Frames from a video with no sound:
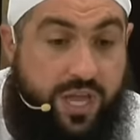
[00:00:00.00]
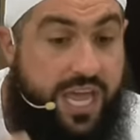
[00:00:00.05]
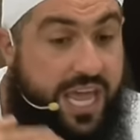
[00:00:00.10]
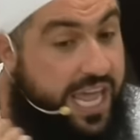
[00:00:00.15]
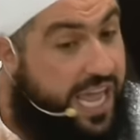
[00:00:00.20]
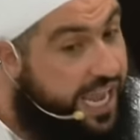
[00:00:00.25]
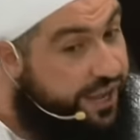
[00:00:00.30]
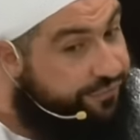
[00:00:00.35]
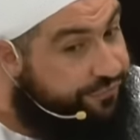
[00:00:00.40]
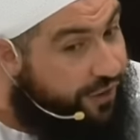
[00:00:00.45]

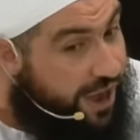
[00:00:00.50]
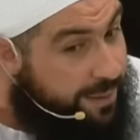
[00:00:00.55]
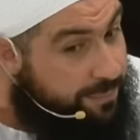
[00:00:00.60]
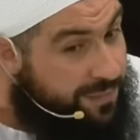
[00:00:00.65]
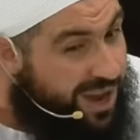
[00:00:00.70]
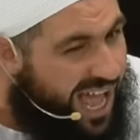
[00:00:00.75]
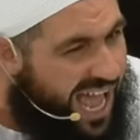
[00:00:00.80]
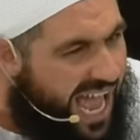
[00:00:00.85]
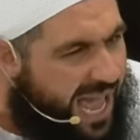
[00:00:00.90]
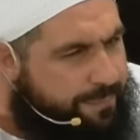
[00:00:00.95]
if I'm
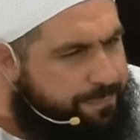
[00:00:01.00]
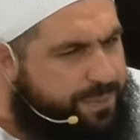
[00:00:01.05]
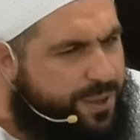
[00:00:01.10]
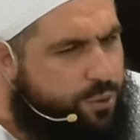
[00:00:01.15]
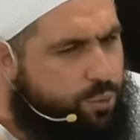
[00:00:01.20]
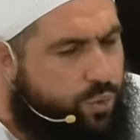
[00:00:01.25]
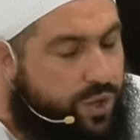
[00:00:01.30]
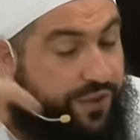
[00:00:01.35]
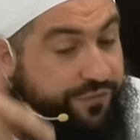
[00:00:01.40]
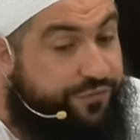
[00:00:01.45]
not happy,
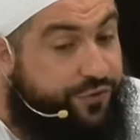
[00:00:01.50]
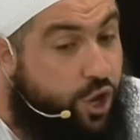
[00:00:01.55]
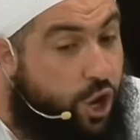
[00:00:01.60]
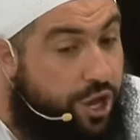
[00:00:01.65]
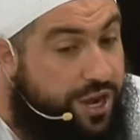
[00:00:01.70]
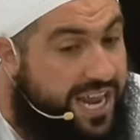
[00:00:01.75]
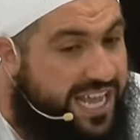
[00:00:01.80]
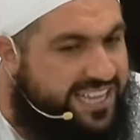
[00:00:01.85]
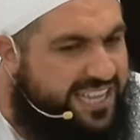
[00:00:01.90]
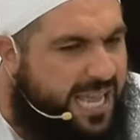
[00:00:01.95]
if
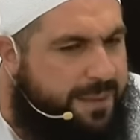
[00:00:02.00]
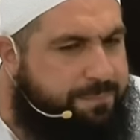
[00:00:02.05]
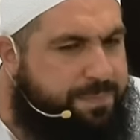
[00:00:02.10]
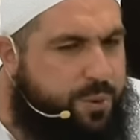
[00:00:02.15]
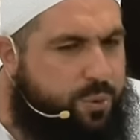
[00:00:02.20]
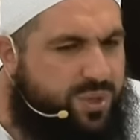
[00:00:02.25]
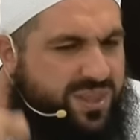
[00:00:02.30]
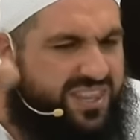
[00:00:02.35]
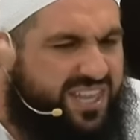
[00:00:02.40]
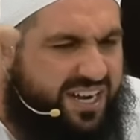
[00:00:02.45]
you're not happy
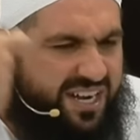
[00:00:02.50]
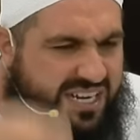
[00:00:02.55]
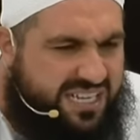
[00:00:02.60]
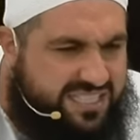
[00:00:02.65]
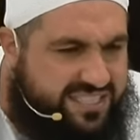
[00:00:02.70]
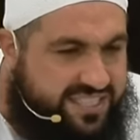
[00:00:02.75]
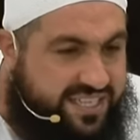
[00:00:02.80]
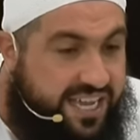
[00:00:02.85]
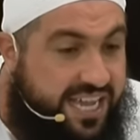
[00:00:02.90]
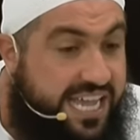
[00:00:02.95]
with the
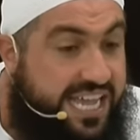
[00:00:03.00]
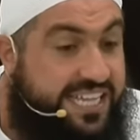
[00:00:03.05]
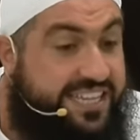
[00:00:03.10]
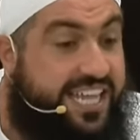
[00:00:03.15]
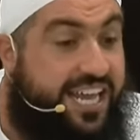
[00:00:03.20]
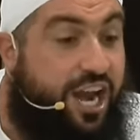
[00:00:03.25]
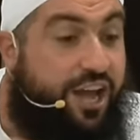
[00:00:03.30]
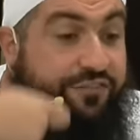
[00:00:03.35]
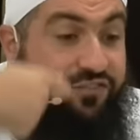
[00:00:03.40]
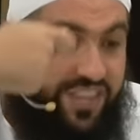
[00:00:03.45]
risk
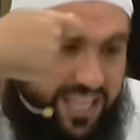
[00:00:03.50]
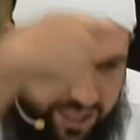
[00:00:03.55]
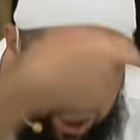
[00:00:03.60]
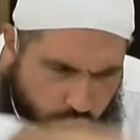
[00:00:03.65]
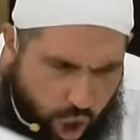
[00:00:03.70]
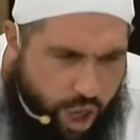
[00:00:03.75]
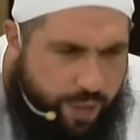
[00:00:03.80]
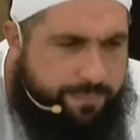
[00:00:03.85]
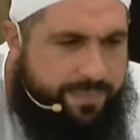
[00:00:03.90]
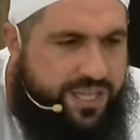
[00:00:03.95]
that I've
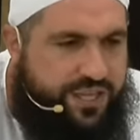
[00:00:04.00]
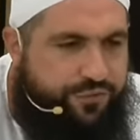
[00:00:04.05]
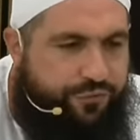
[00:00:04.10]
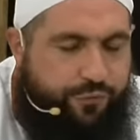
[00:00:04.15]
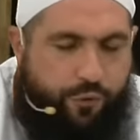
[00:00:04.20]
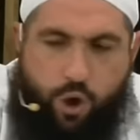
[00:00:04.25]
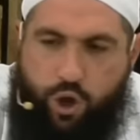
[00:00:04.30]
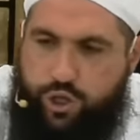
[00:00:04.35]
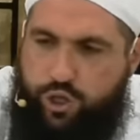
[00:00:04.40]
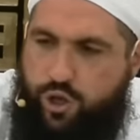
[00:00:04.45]
determined
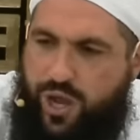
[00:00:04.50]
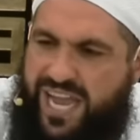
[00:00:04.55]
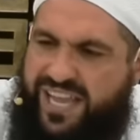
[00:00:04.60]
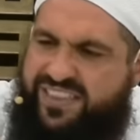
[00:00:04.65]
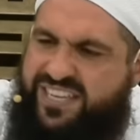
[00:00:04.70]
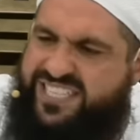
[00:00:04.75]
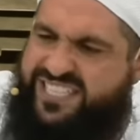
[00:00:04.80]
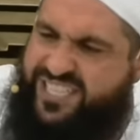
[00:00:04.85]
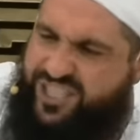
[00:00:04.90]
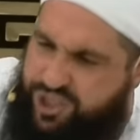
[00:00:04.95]
for you and
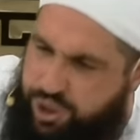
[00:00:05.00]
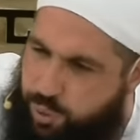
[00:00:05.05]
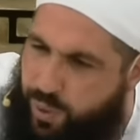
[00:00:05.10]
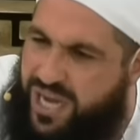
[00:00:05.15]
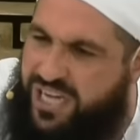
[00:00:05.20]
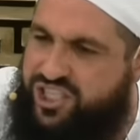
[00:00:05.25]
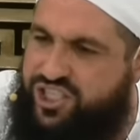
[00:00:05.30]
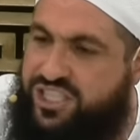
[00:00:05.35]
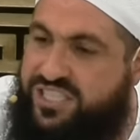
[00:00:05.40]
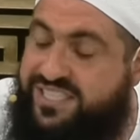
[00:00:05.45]
the
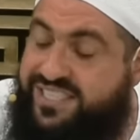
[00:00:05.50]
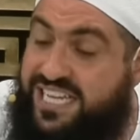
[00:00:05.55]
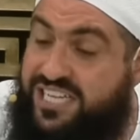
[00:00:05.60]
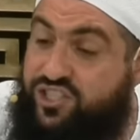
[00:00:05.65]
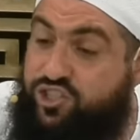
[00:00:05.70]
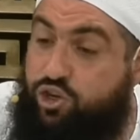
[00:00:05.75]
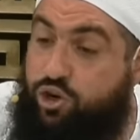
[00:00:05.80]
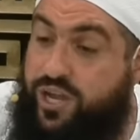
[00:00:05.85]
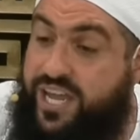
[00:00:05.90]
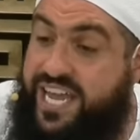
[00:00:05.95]
situations
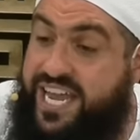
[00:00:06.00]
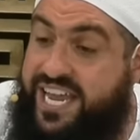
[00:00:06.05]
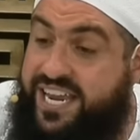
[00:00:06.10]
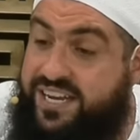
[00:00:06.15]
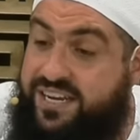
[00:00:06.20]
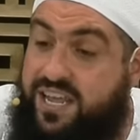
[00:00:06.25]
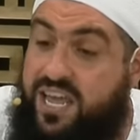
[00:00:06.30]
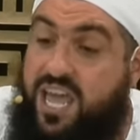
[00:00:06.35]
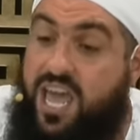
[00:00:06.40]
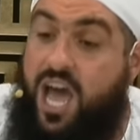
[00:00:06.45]
that you're in,
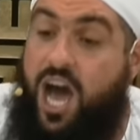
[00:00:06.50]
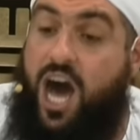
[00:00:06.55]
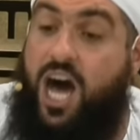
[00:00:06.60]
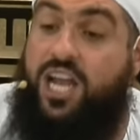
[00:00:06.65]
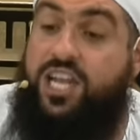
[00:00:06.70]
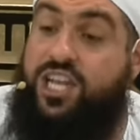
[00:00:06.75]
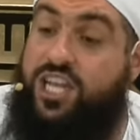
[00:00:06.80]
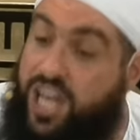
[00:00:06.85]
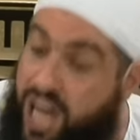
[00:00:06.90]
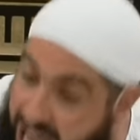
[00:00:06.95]

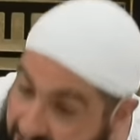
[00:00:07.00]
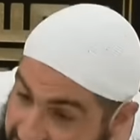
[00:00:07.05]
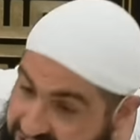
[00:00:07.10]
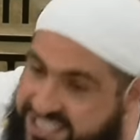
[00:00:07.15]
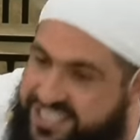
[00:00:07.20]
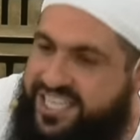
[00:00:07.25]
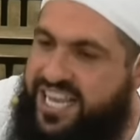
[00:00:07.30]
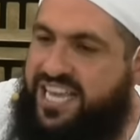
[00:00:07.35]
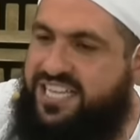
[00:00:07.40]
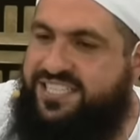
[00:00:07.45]
Allah
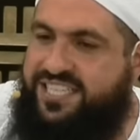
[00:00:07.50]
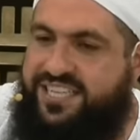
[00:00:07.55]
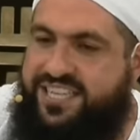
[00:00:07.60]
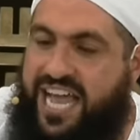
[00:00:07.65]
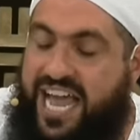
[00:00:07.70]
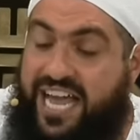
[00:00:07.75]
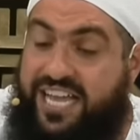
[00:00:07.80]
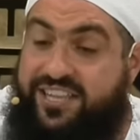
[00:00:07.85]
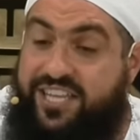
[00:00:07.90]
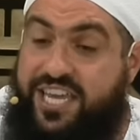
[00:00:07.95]
says in the
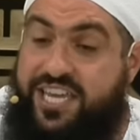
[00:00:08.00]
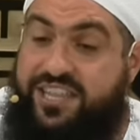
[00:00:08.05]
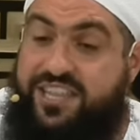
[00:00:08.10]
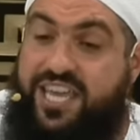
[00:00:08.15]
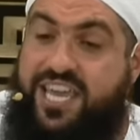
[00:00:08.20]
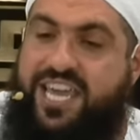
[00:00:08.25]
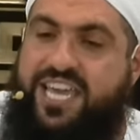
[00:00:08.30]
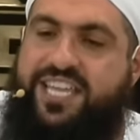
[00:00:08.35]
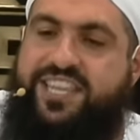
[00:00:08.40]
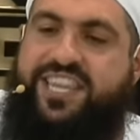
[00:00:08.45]

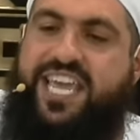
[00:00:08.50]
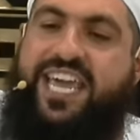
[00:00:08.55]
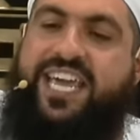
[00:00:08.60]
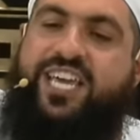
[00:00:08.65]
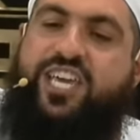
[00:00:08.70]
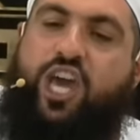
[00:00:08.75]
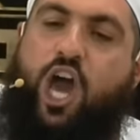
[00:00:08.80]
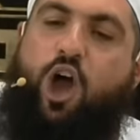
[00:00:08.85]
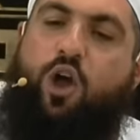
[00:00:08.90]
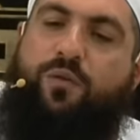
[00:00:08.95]
hadith,
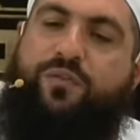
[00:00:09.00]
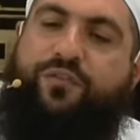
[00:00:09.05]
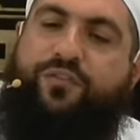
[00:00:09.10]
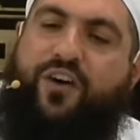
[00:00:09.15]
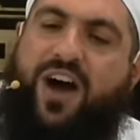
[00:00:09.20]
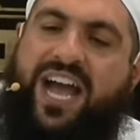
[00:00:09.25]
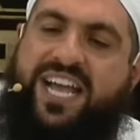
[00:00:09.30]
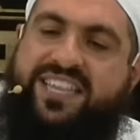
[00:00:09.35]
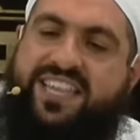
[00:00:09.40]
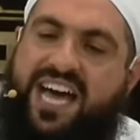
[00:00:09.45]
then go
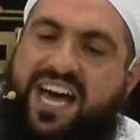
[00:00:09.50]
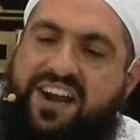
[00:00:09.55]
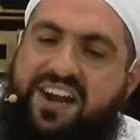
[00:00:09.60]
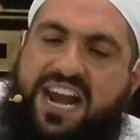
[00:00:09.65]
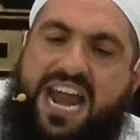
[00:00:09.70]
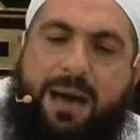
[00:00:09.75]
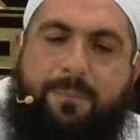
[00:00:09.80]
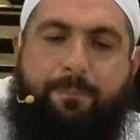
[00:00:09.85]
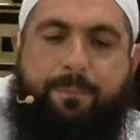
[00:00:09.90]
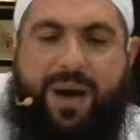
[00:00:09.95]
find a
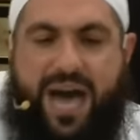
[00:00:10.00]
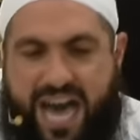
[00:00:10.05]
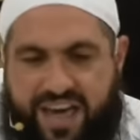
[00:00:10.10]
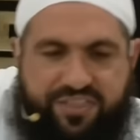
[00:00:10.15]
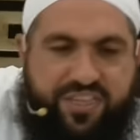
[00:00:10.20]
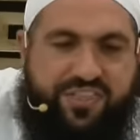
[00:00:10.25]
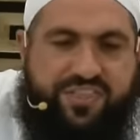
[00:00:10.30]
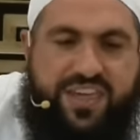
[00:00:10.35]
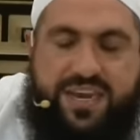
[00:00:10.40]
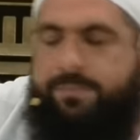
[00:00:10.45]
Rabb
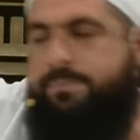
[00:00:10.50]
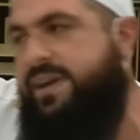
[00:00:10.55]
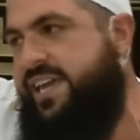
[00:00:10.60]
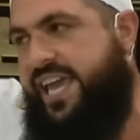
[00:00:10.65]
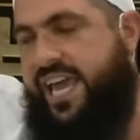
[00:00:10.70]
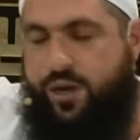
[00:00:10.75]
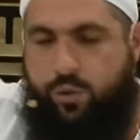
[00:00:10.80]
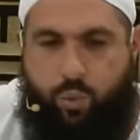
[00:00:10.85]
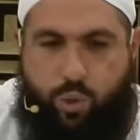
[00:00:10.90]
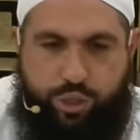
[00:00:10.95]
other than me
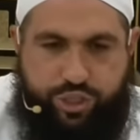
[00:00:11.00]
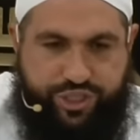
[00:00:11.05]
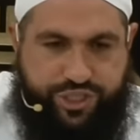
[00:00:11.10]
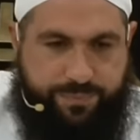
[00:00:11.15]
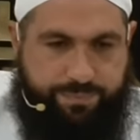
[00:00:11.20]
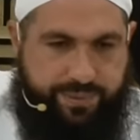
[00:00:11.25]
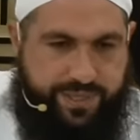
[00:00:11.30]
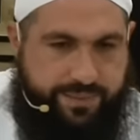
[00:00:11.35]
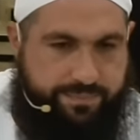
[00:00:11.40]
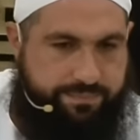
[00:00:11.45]
and
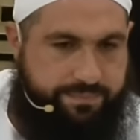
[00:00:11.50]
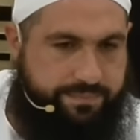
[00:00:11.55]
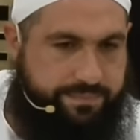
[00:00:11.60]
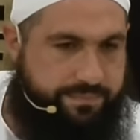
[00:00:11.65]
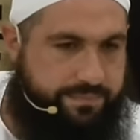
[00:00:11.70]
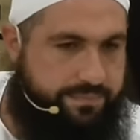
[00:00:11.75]
worship him.